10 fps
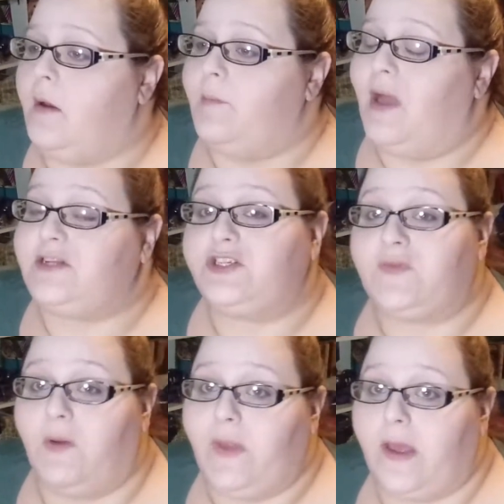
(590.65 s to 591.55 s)
I just
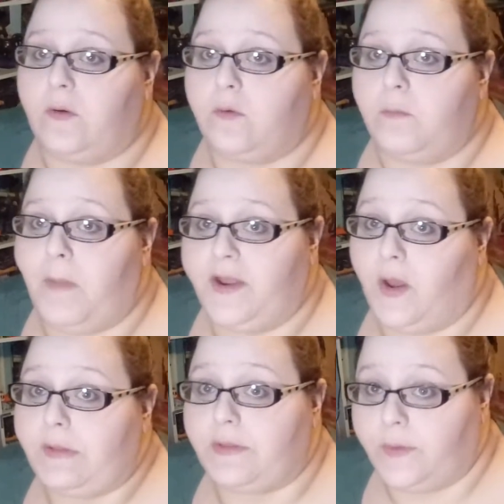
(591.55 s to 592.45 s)
found out my
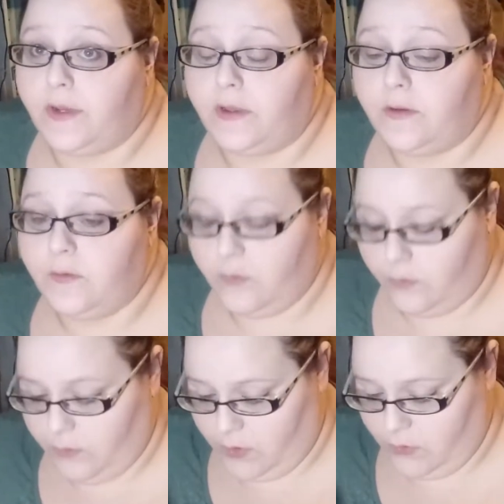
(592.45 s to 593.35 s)
dog Luna,
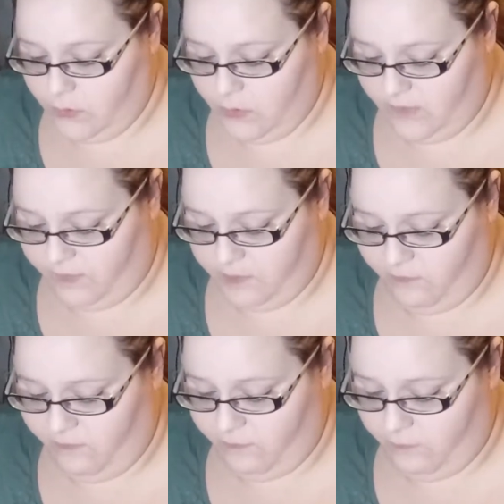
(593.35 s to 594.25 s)
who if
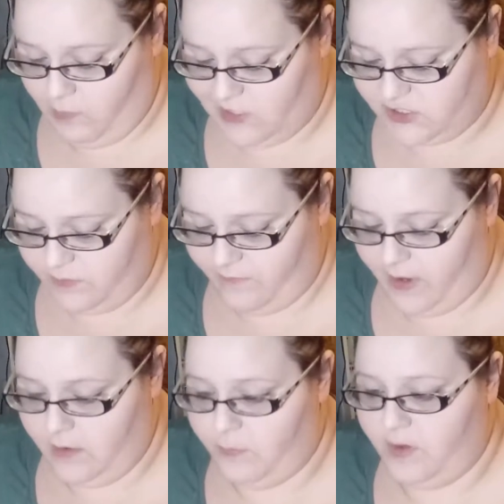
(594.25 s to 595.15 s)
you've watched some of
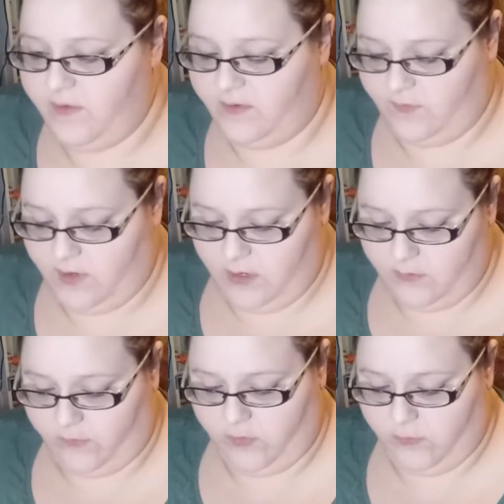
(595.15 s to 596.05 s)
my previous
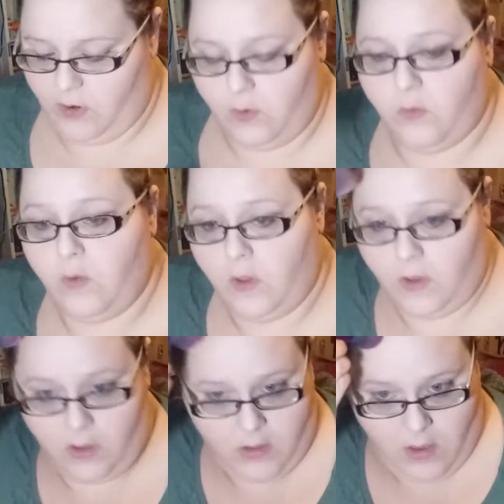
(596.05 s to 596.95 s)
videos, you know
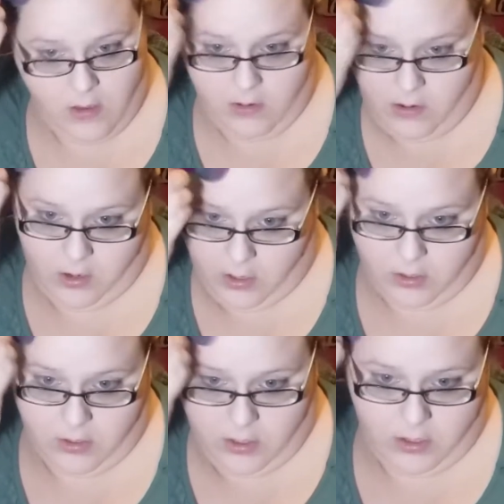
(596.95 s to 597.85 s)
her.